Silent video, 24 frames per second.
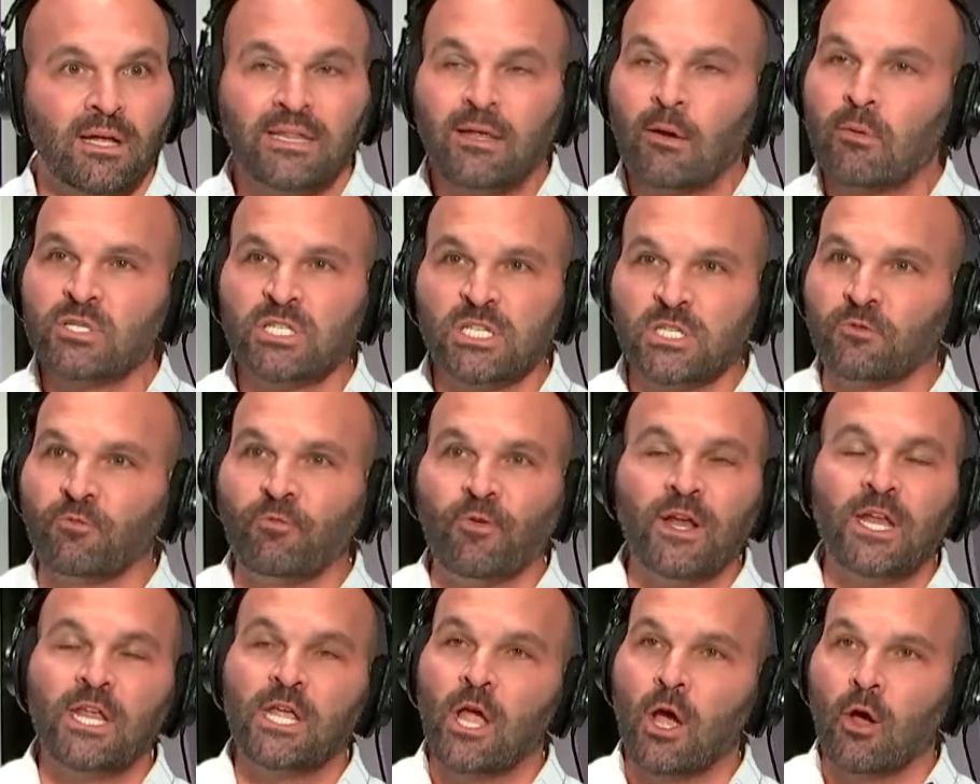There was this
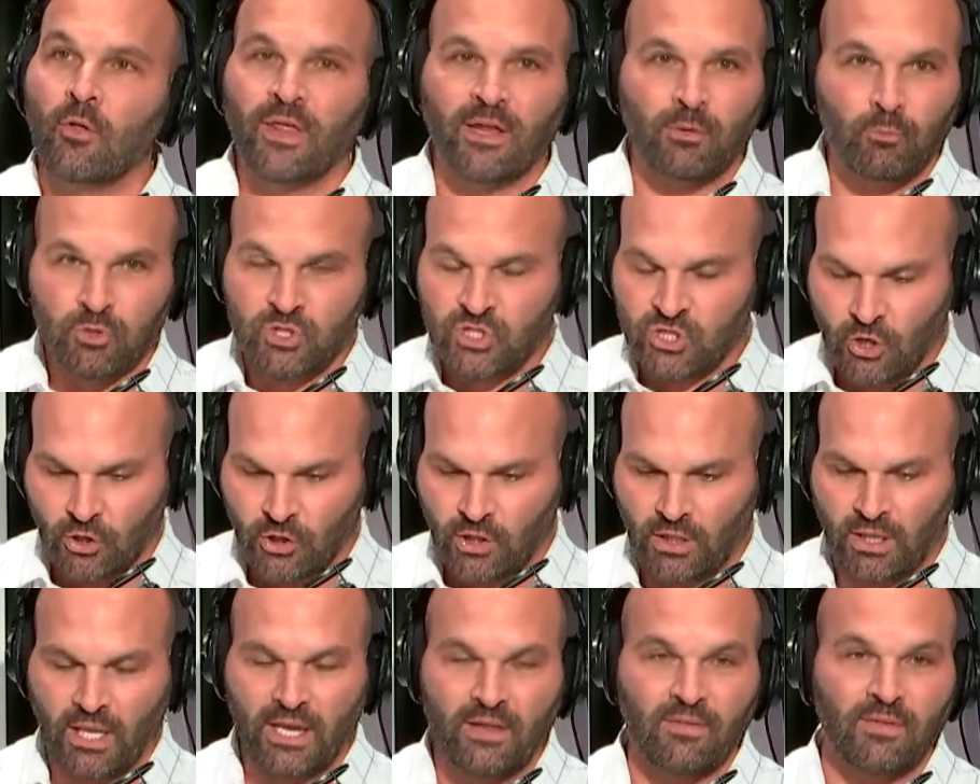video that was
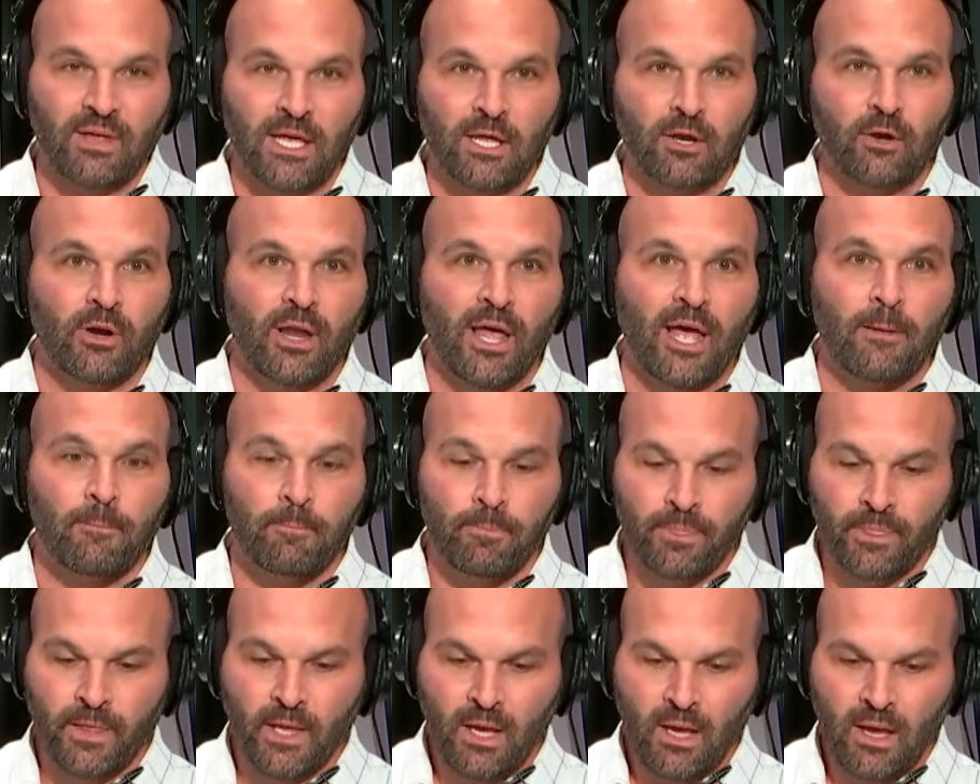circulating the
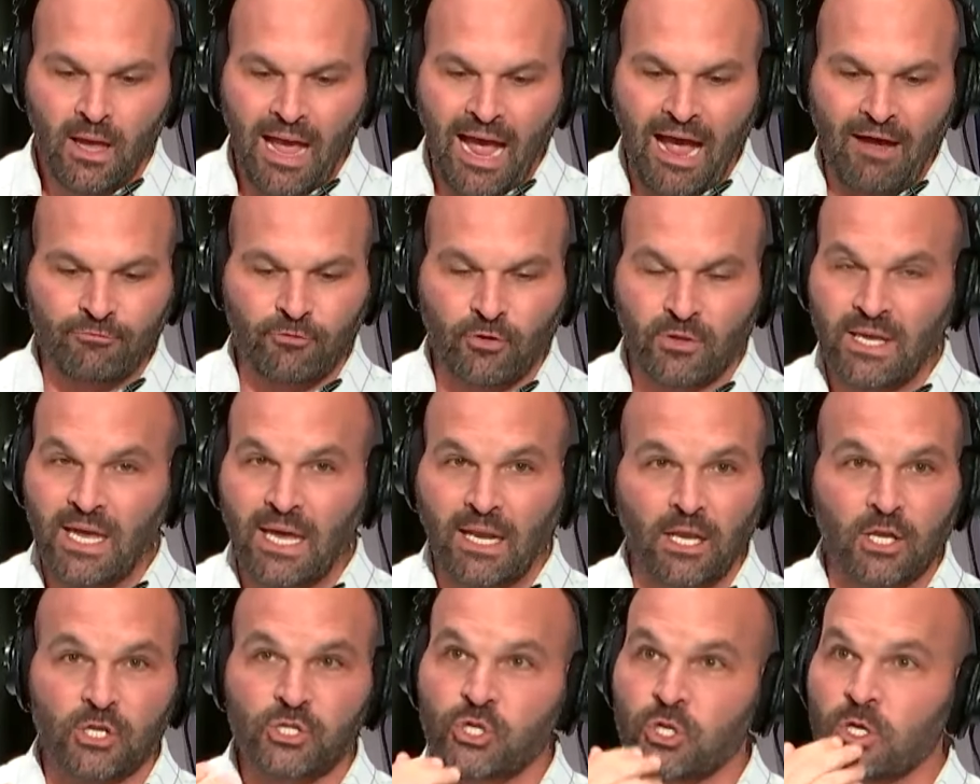internet after the
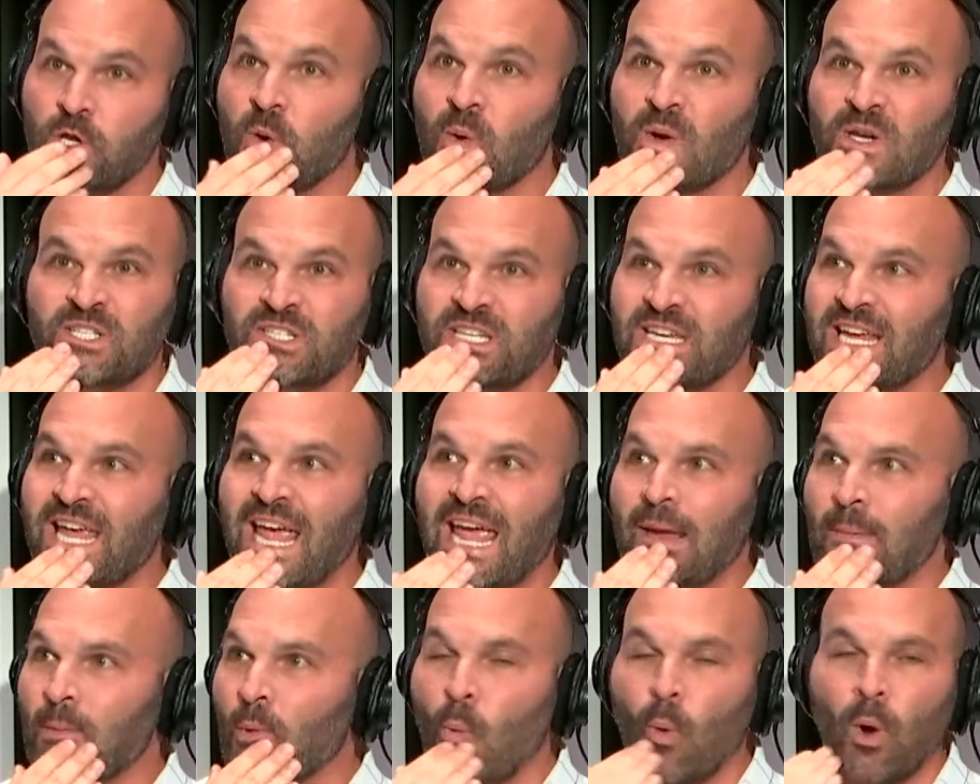LSU-USC
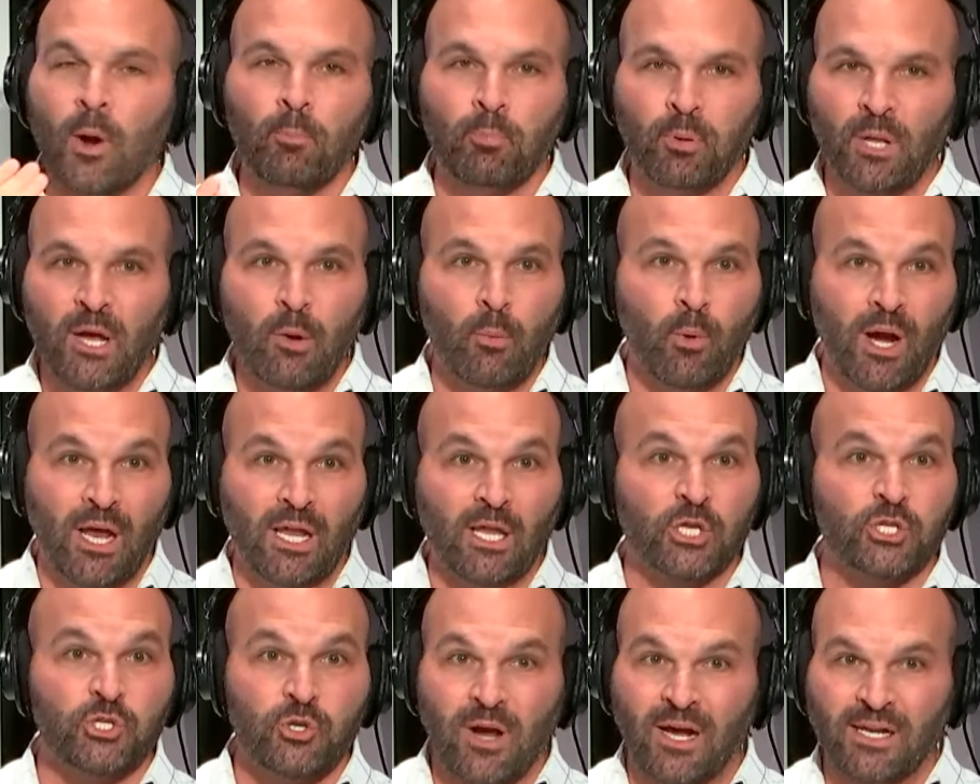game, and one play where
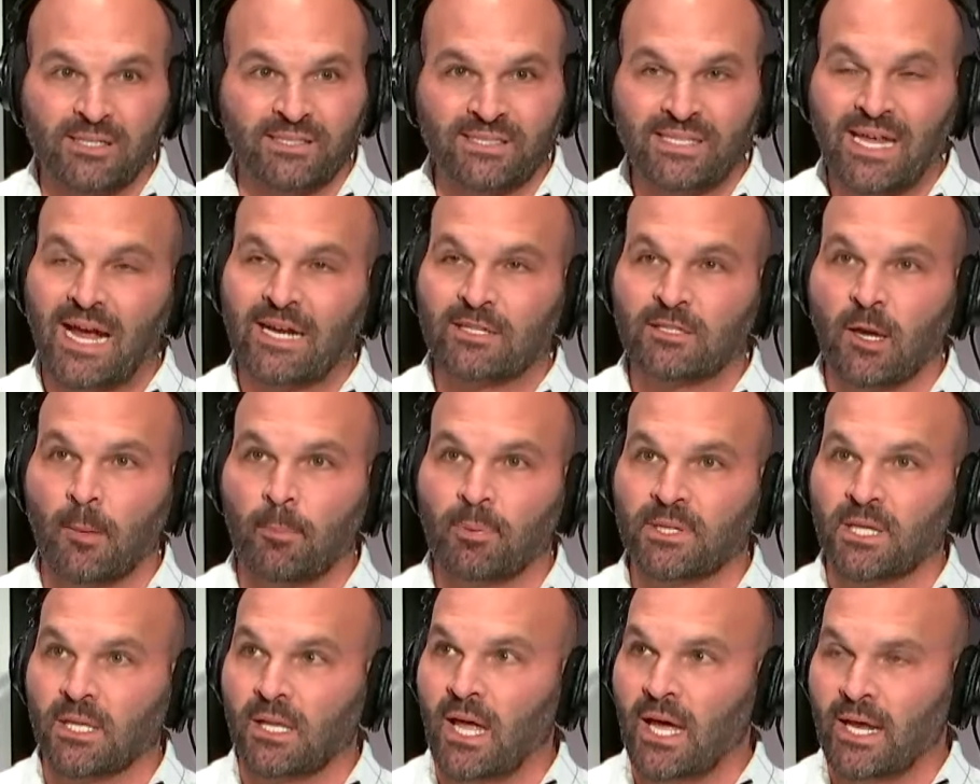LSU got stacked
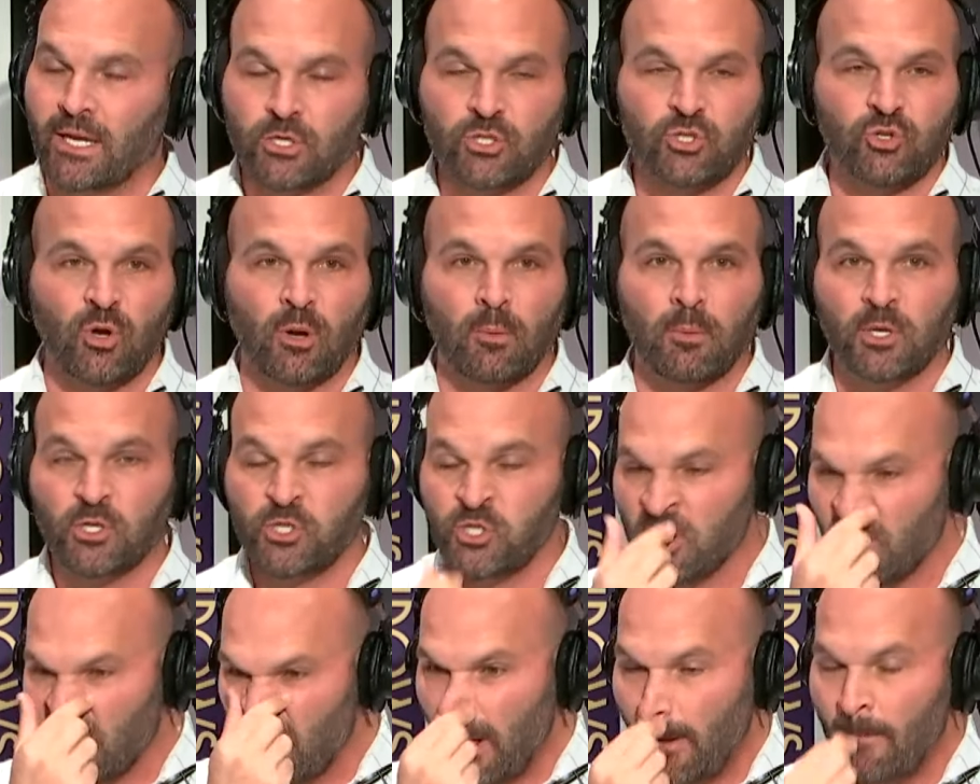up at the line of
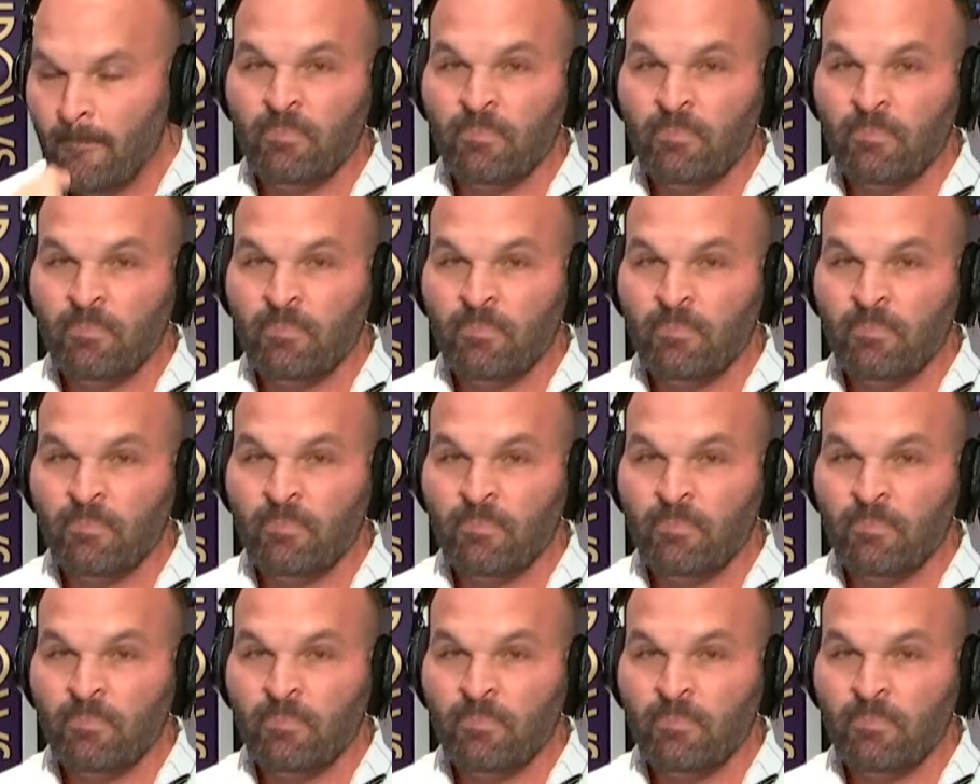scrimmage.